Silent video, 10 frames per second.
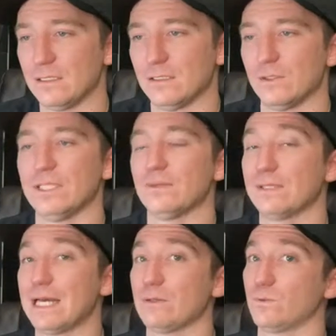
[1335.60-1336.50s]
The only thing with
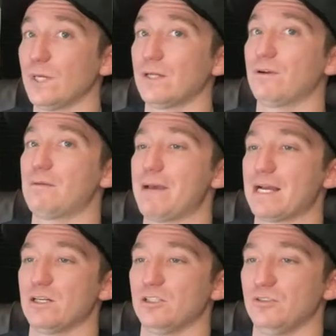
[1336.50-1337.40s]
that is we gotta ride
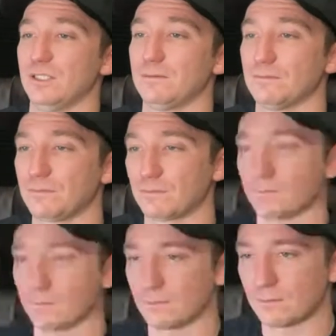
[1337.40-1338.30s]
backcountry.
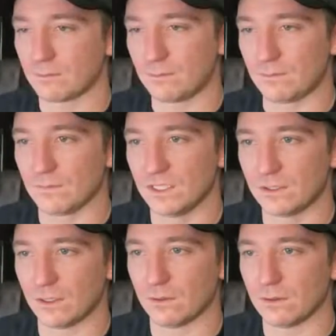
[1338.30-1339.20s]

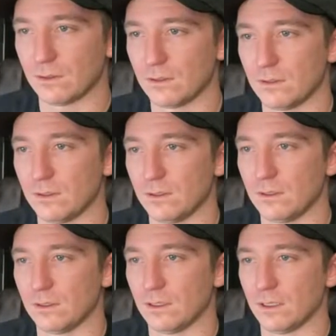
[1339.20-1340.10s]
So
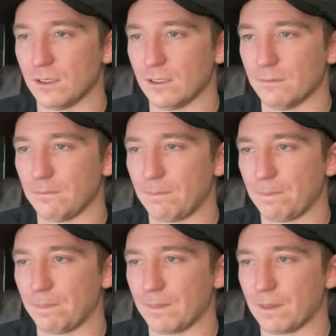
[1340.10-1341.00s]
um,
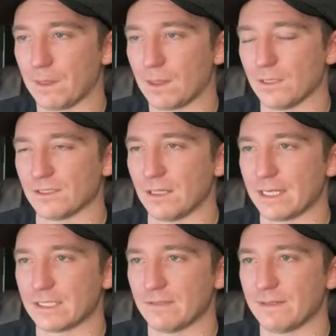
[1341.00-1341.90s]
there's a lot
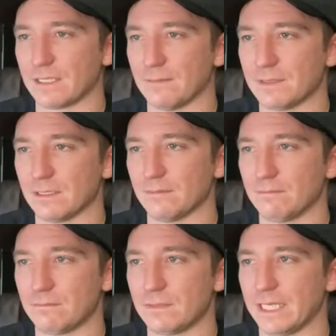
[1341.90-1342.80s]
of stuff that comes to
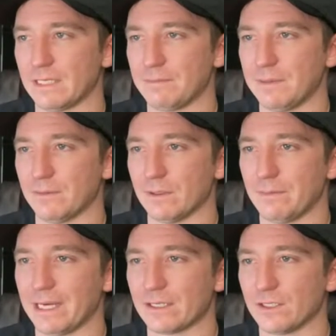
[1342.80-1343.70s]
taking people in the
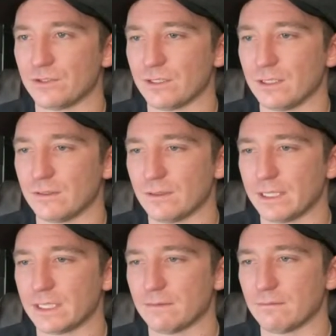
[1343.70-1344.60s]
backcountry,
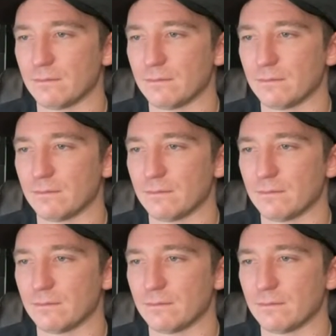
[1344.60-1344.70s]
like